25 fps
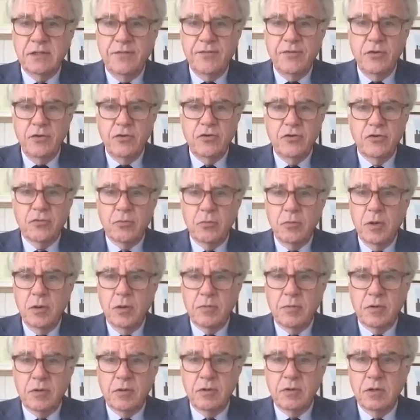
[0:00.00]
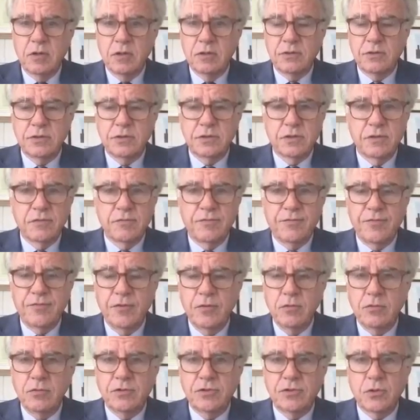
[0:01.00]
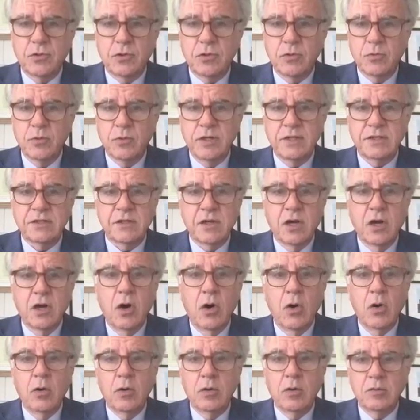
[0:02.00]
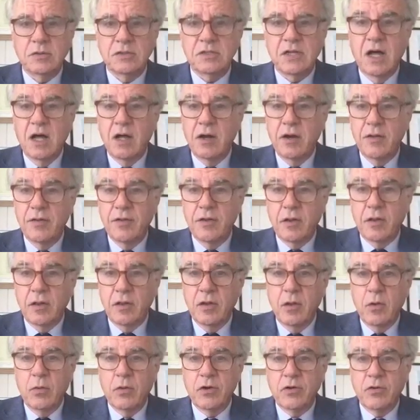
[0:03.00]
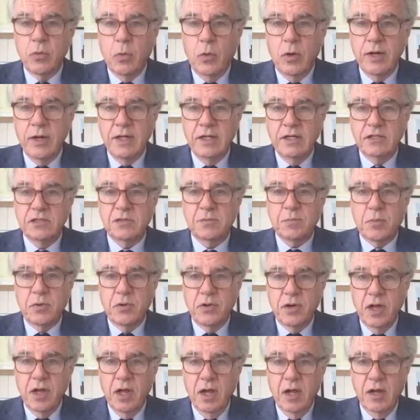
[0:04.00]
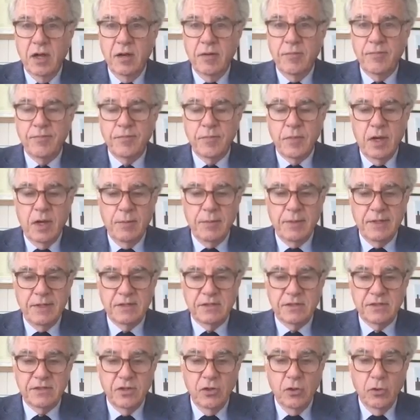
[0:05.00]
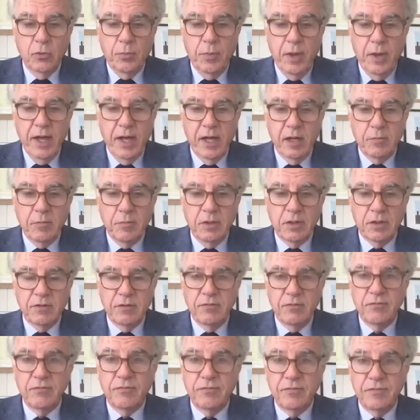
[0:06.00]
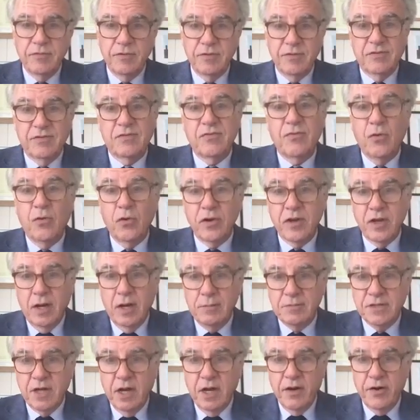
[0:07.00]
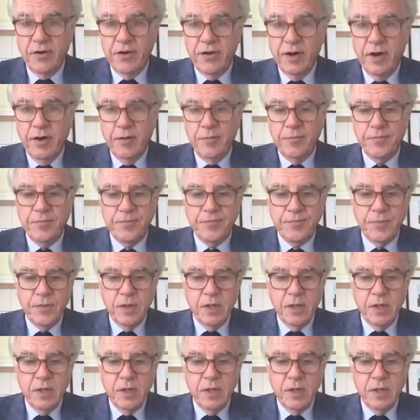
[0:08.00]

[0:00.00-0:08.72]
If you just remember, just a few short weeks ago, it was down in the lower 20s per day. I mean, it's still bad, but it's 4 times higher now.